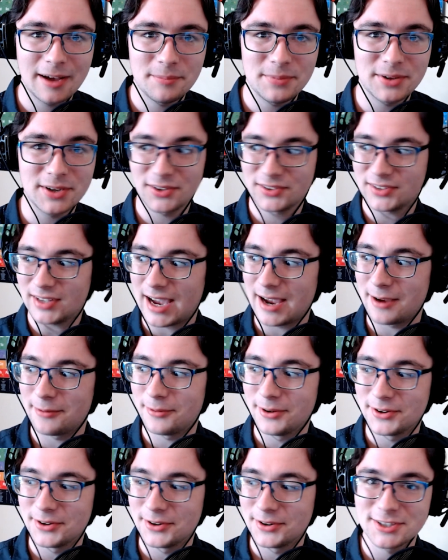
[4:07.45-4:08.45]
because I
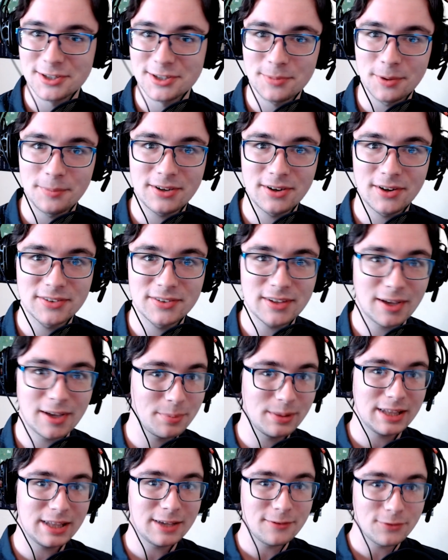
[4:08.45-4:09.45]
want to, but because I
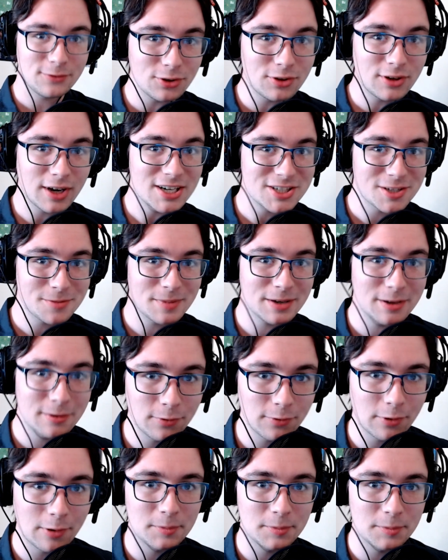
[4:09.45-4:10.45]
believe you guys should be
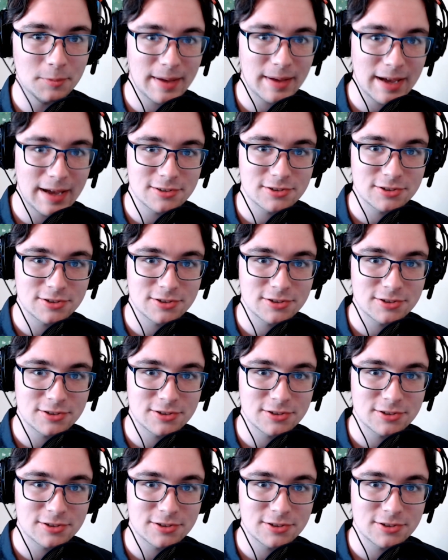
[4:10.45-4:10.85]
informed about it.